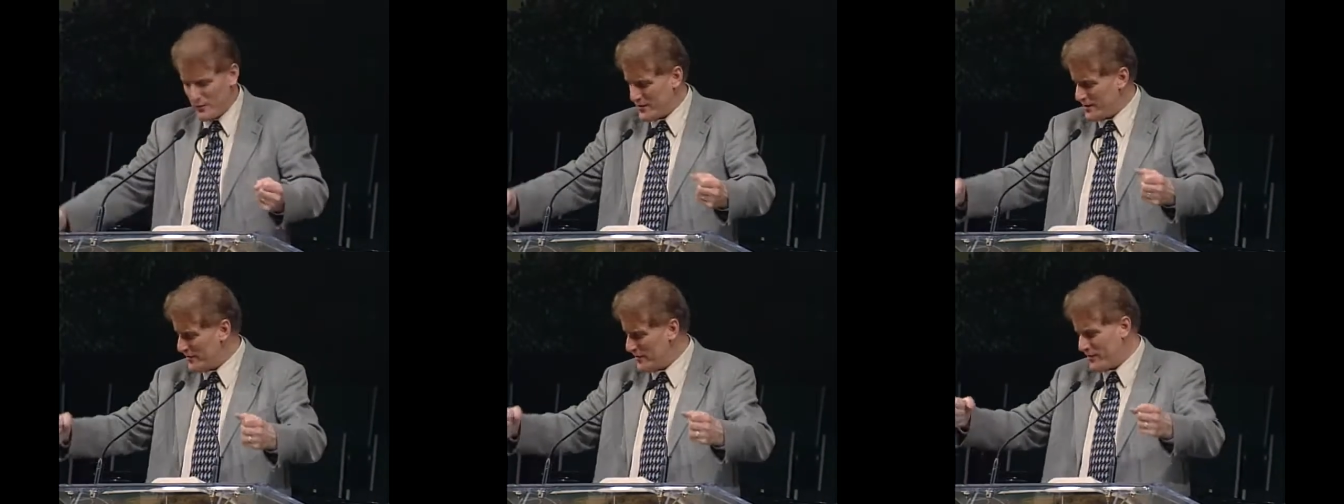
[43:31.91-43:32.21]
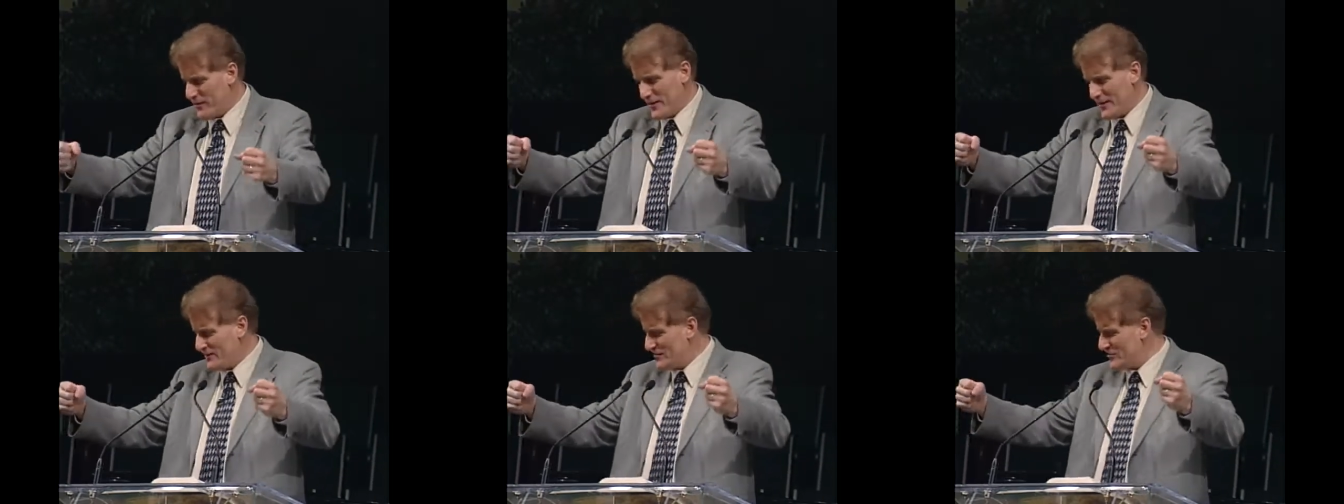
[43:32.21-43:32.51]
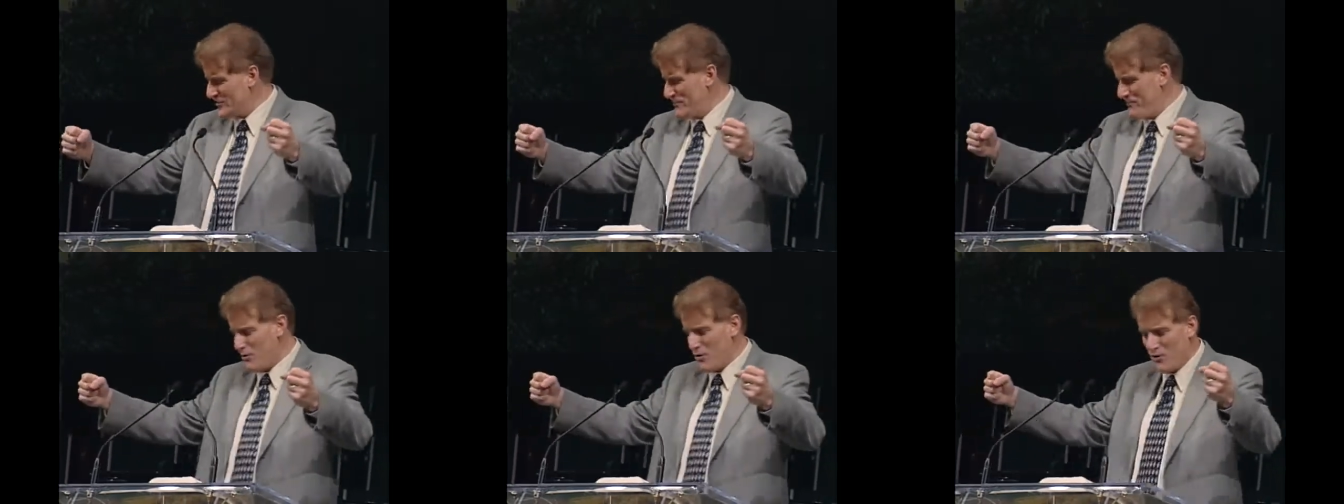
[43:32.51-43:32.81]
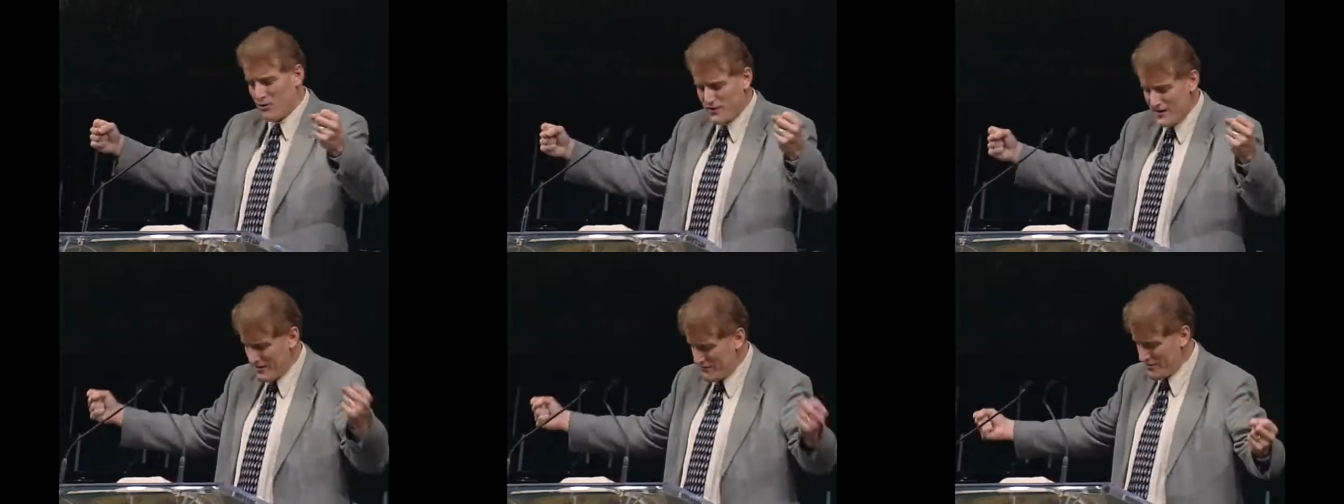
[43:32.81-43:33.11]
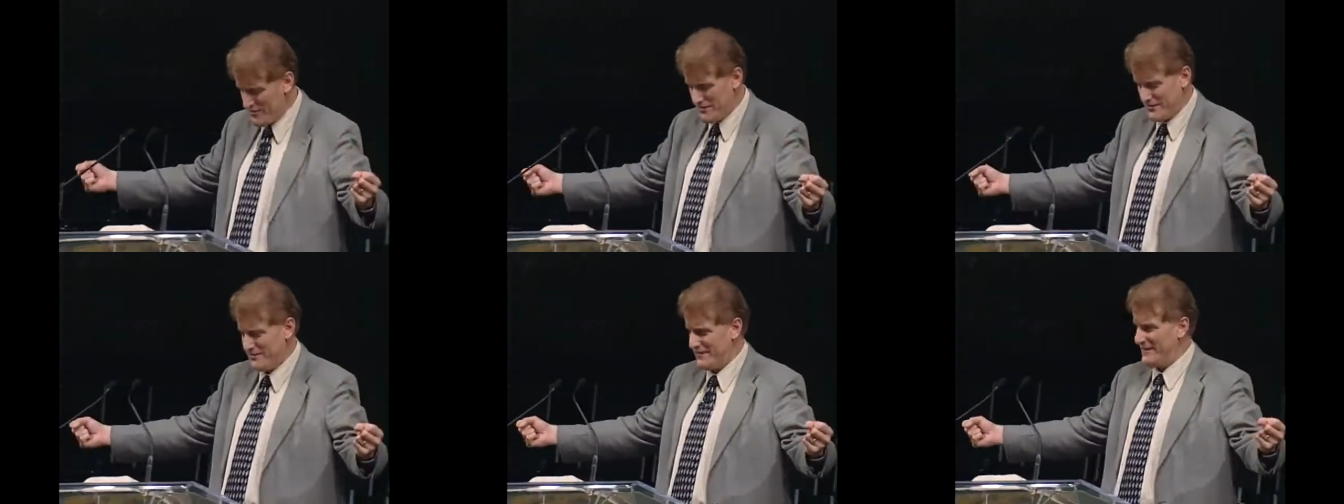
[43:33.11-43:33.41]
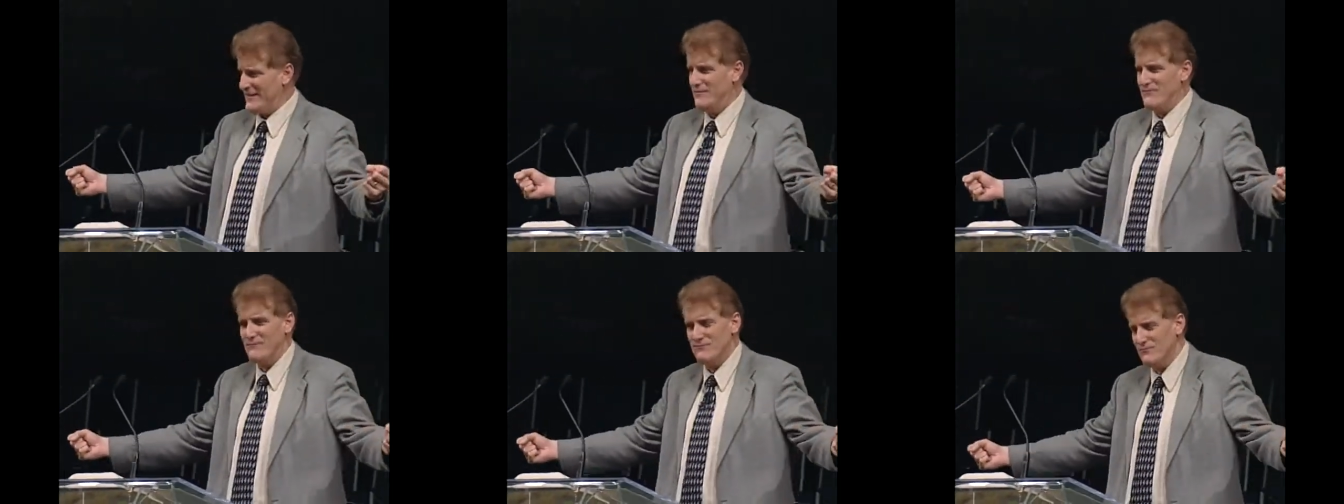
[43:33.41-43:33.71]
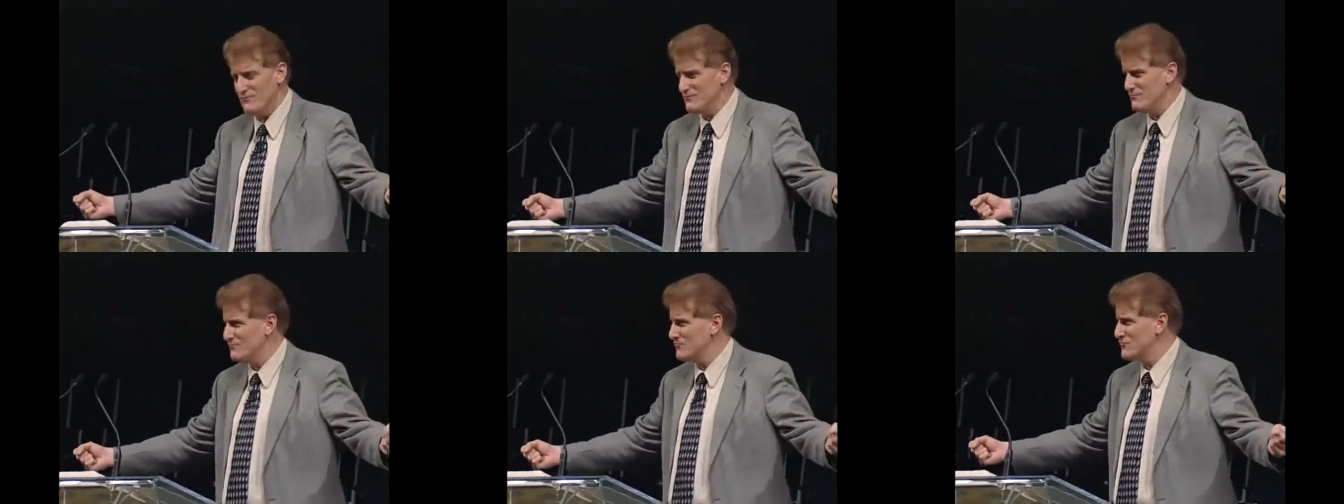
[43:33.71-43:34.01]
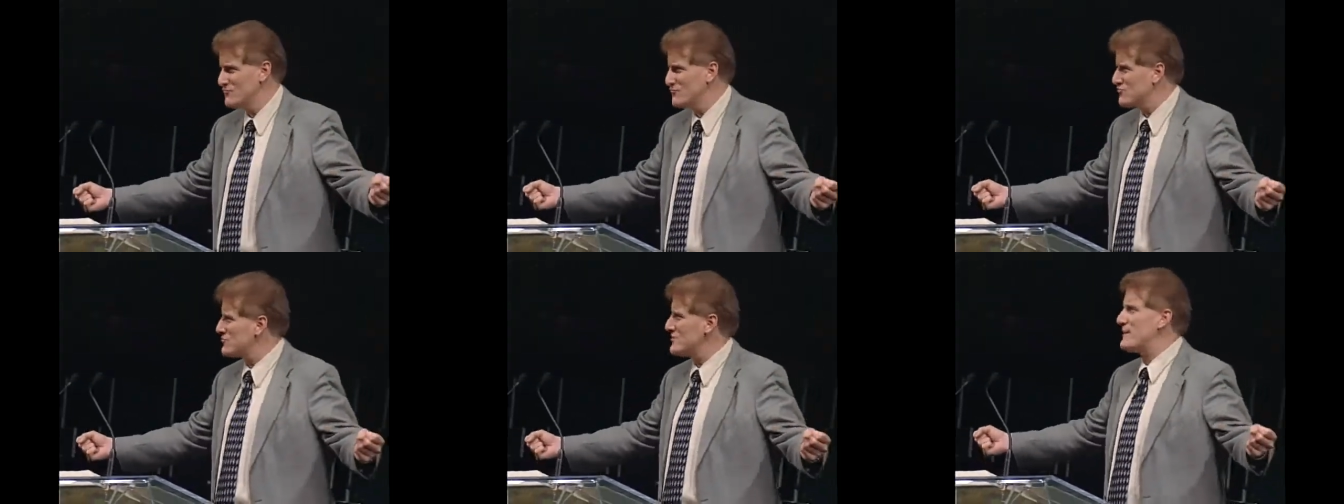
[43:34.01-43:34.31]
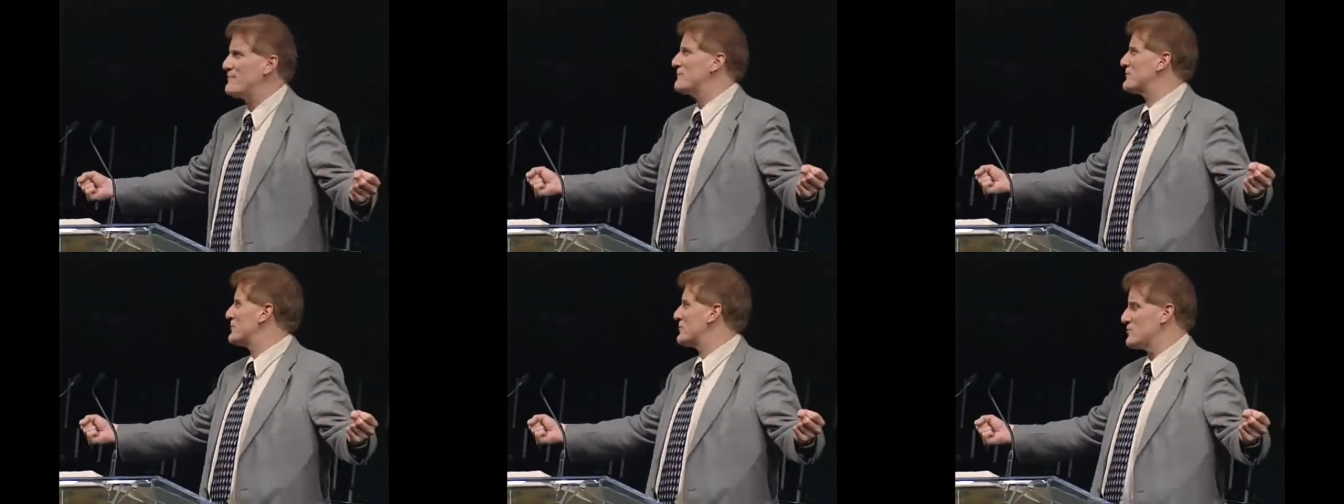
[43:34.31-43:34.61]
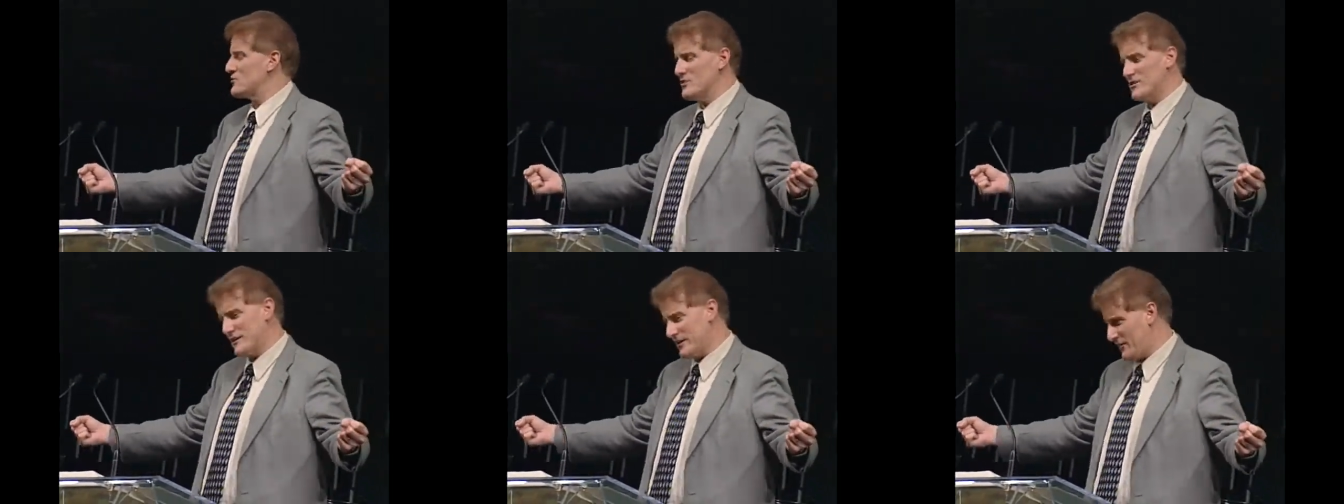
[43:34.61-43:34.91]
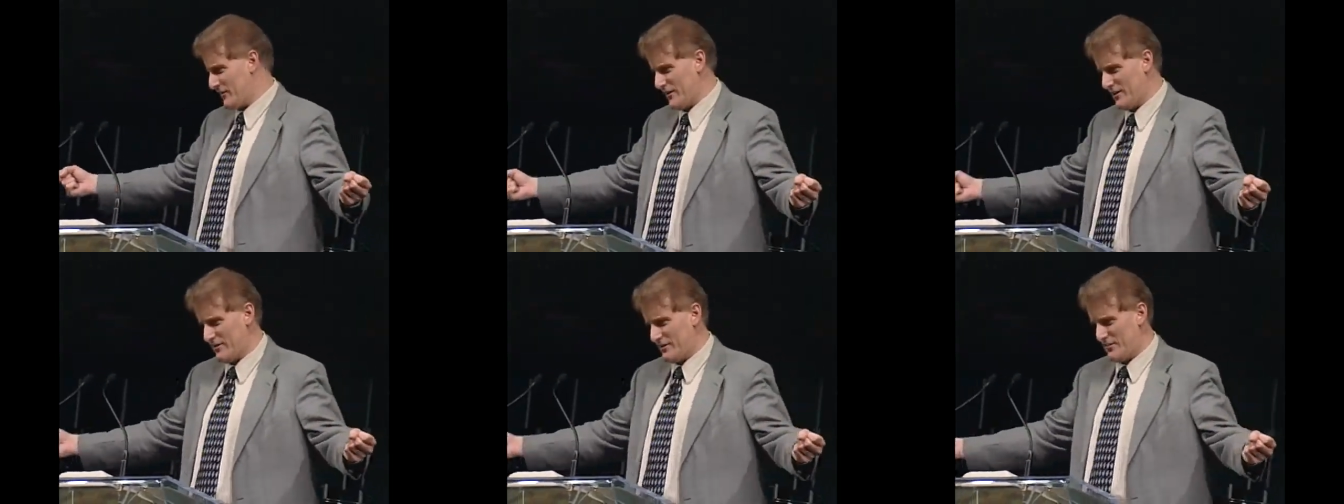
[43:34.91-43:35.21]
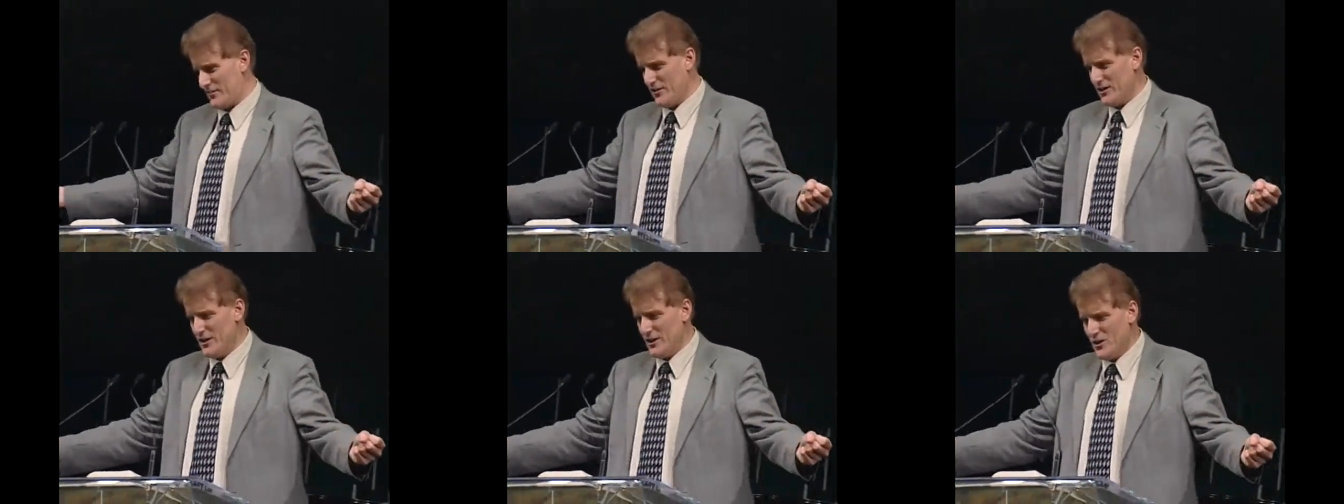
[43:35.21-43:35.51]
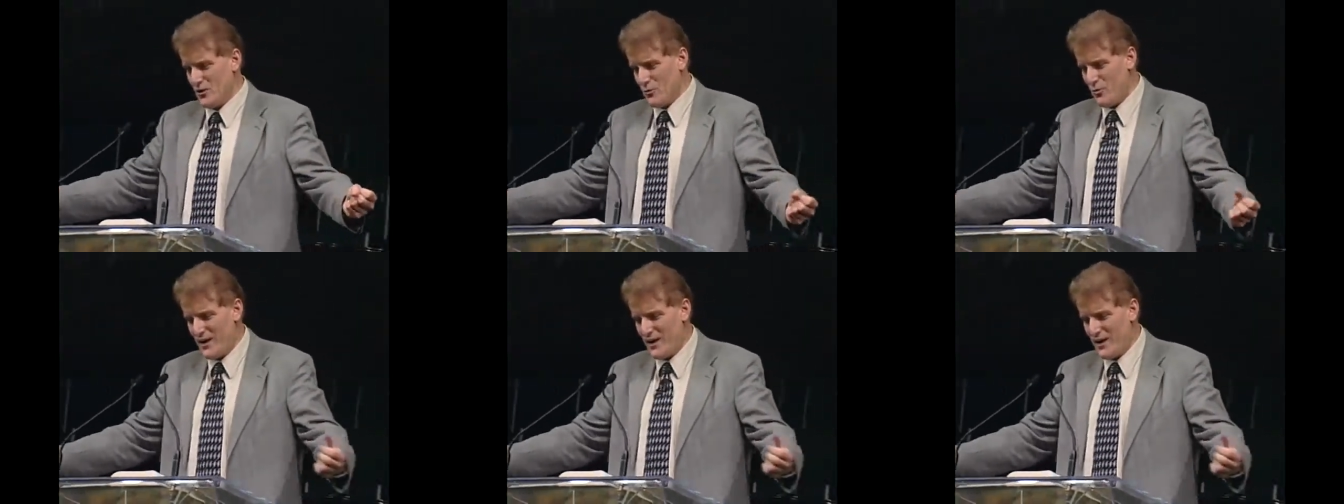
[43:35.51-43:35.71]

We've got things that Paul never even dreamt could exist.